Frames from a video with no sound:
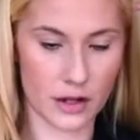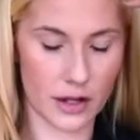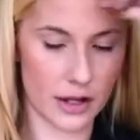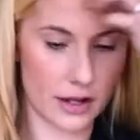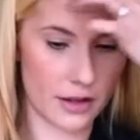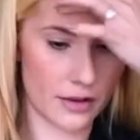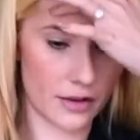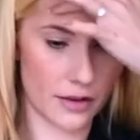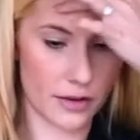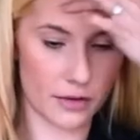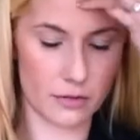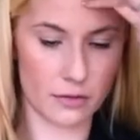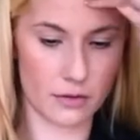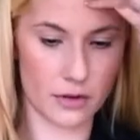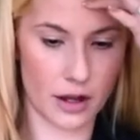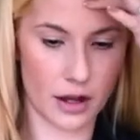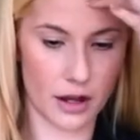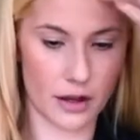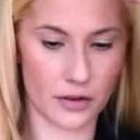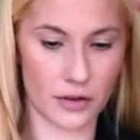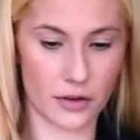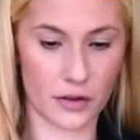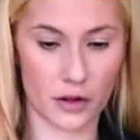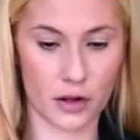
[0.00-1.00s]
and
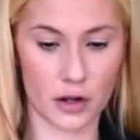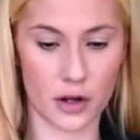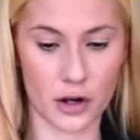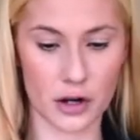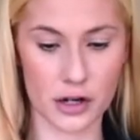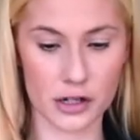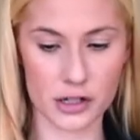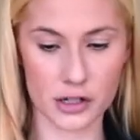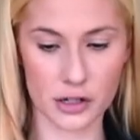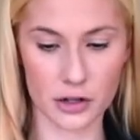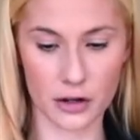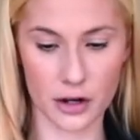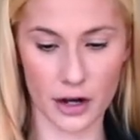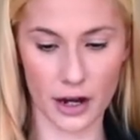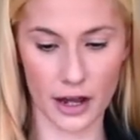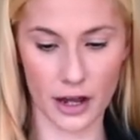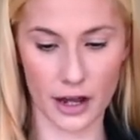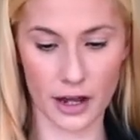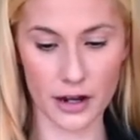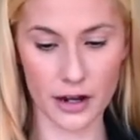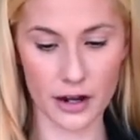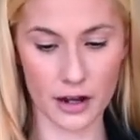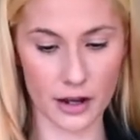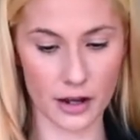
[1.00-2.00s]
secure it to your
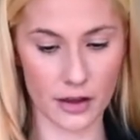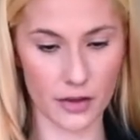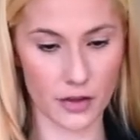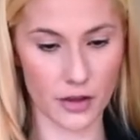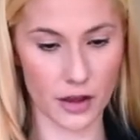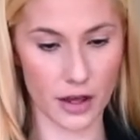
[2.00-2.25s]
head, and